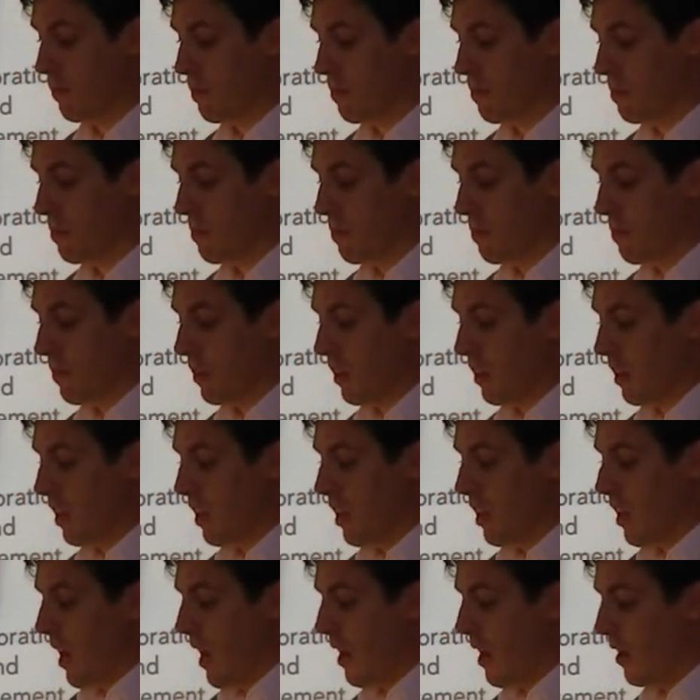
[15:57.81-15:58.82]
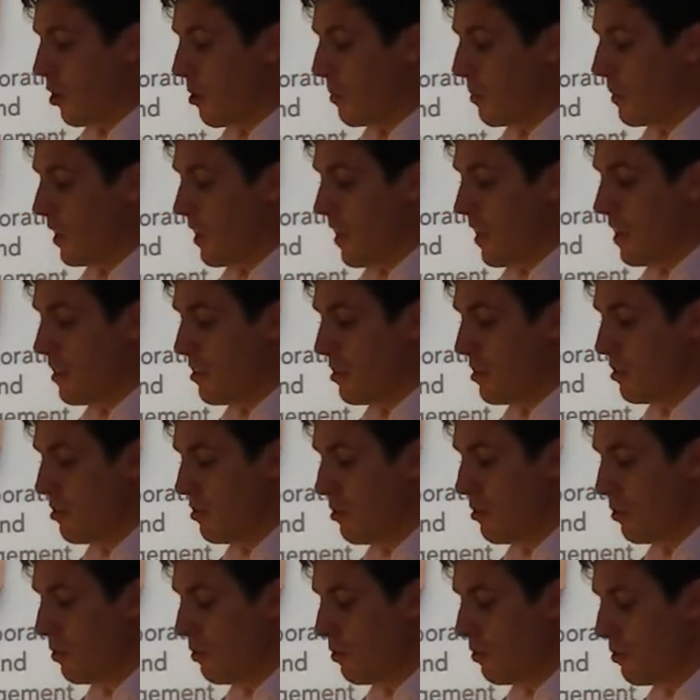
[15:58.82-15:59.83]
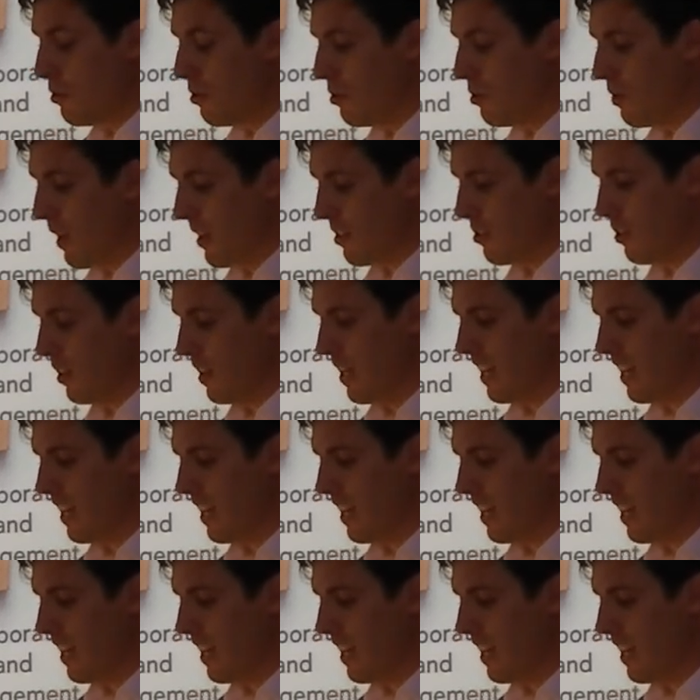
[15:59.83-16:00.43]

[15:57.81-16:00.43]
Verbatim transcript: And the communication tool to actually engage,